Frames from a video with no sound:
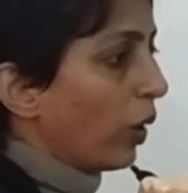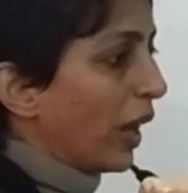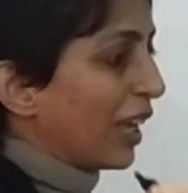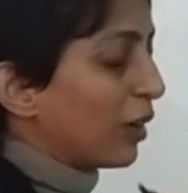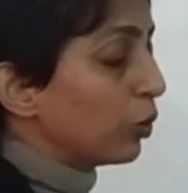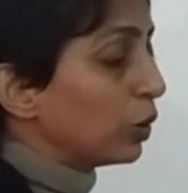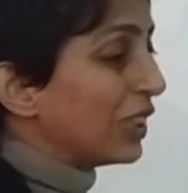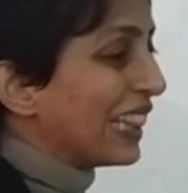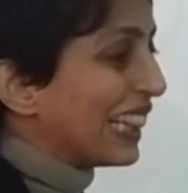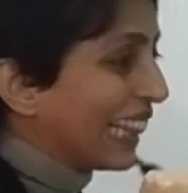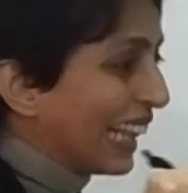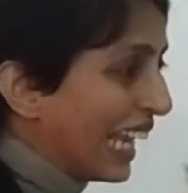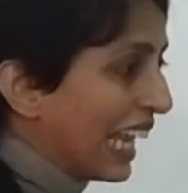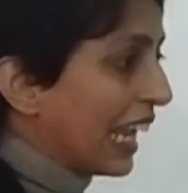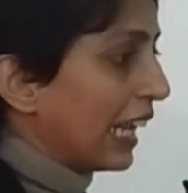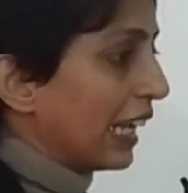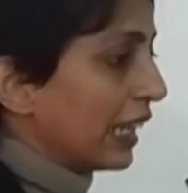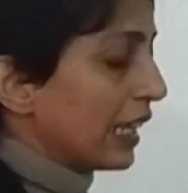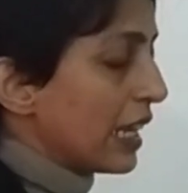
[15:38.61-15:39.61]
I could
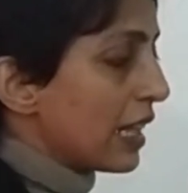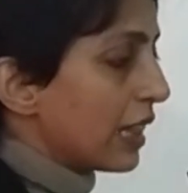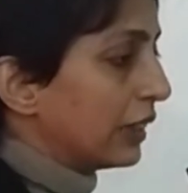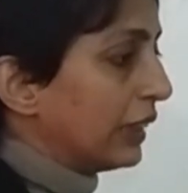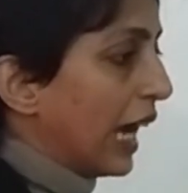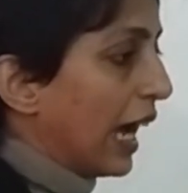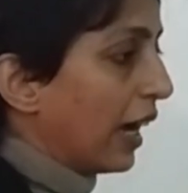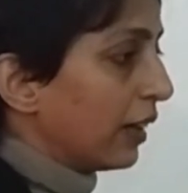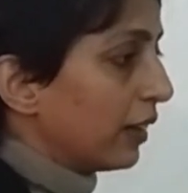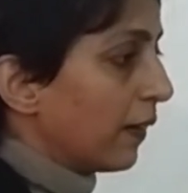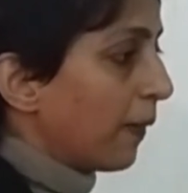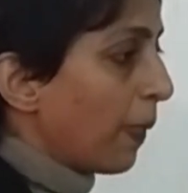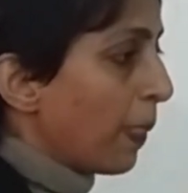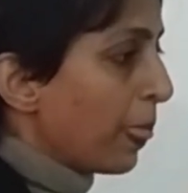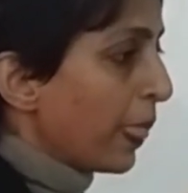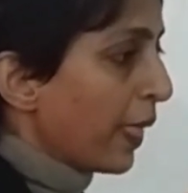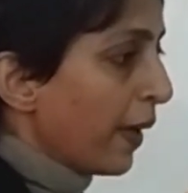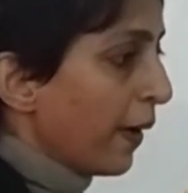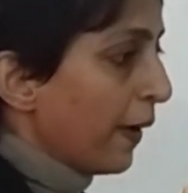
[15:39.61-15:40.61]
say is that
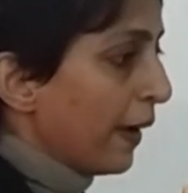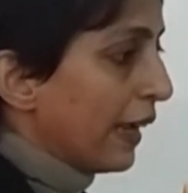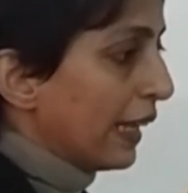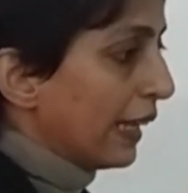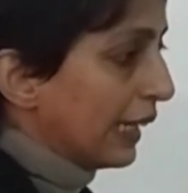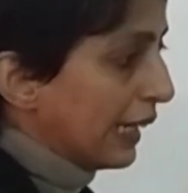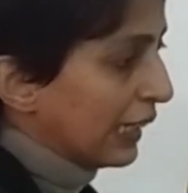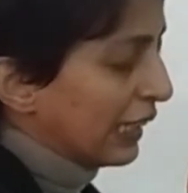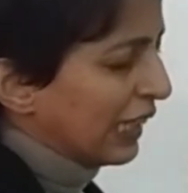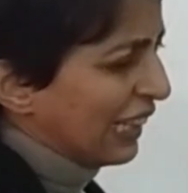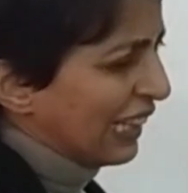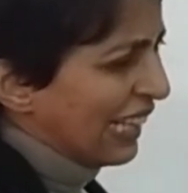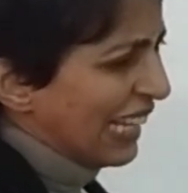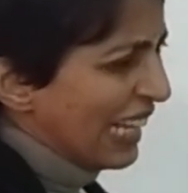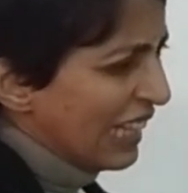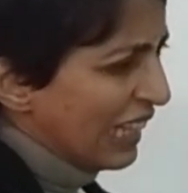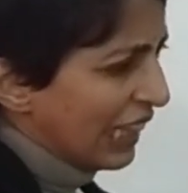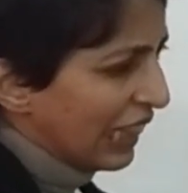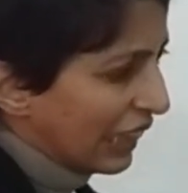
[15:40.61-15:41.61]
it's
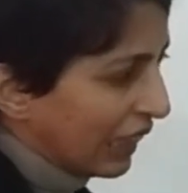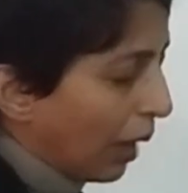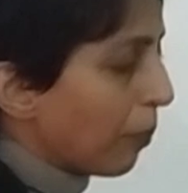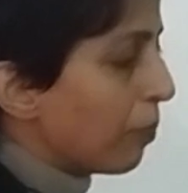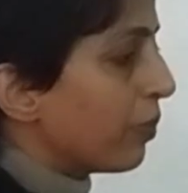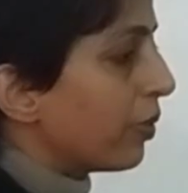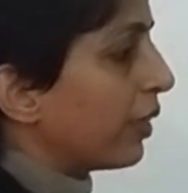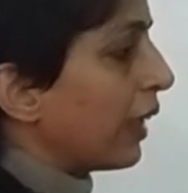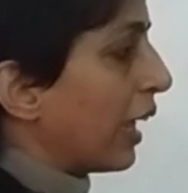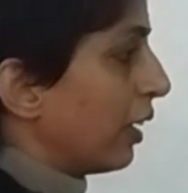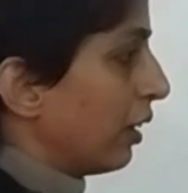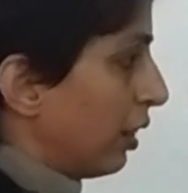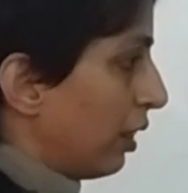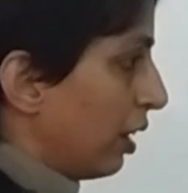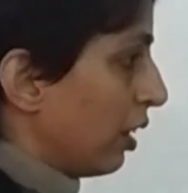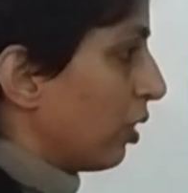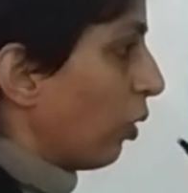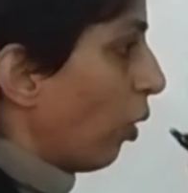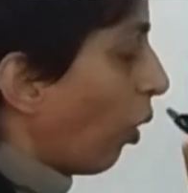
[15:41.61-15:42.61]
in some
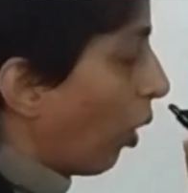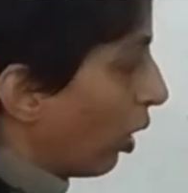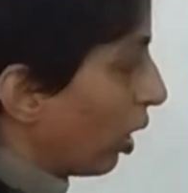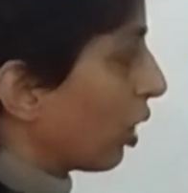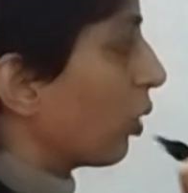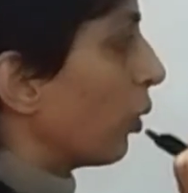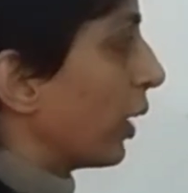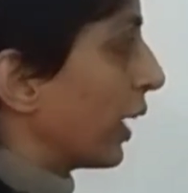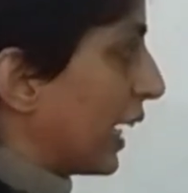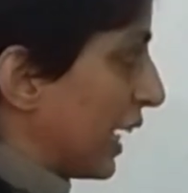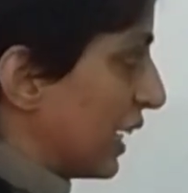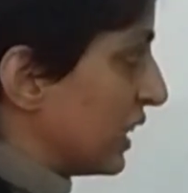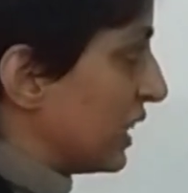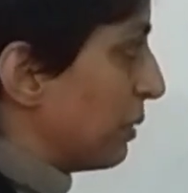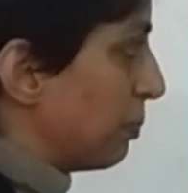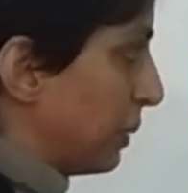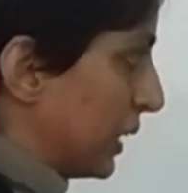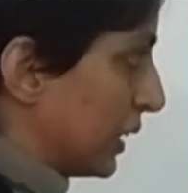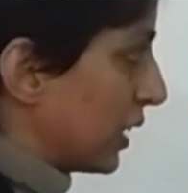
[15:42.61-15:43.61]
senses also again
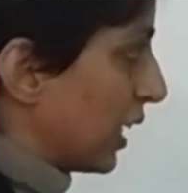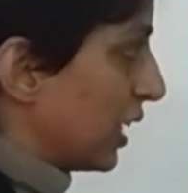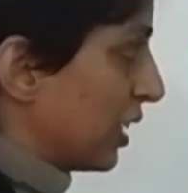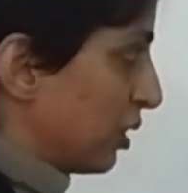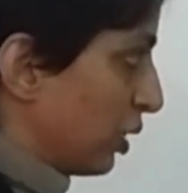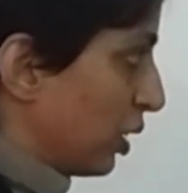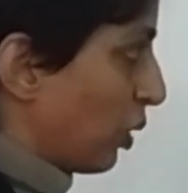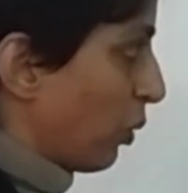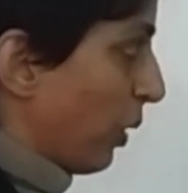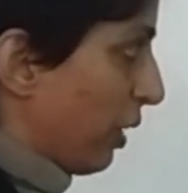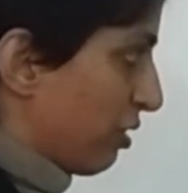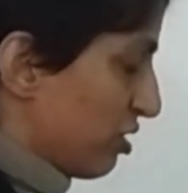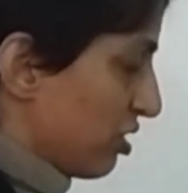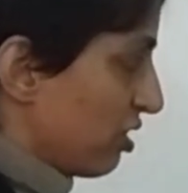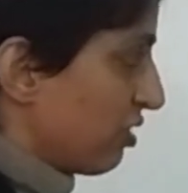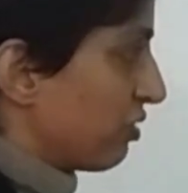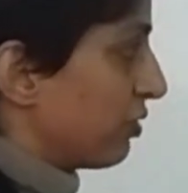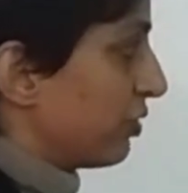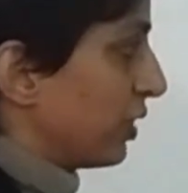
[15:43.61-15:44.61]
deeply tied to the
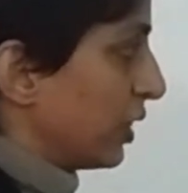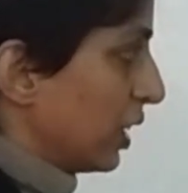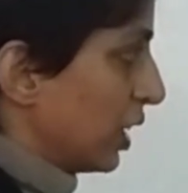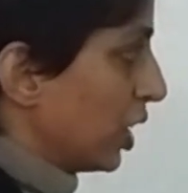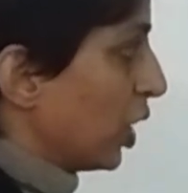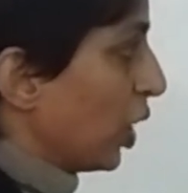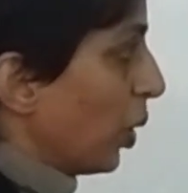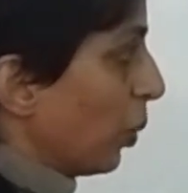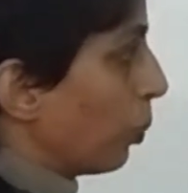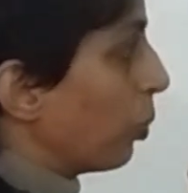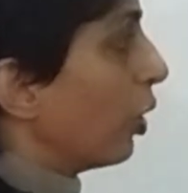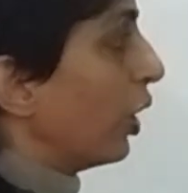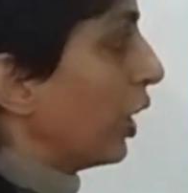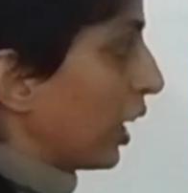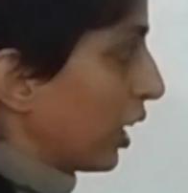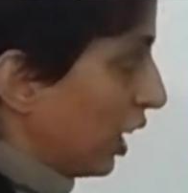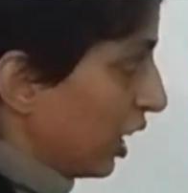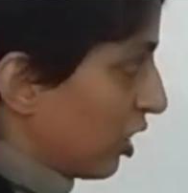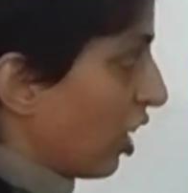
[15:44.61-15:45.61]
question of
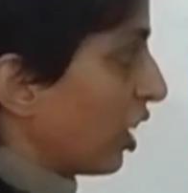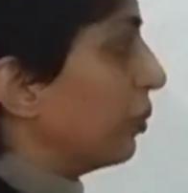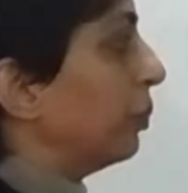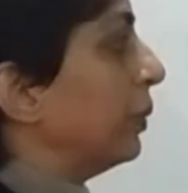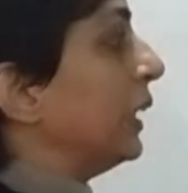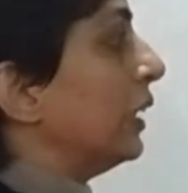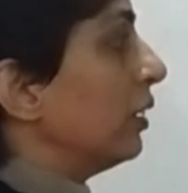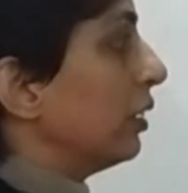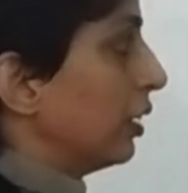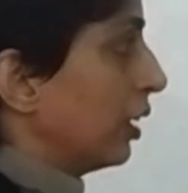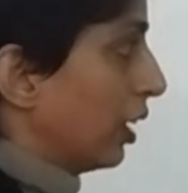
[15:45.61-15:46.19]
political economy.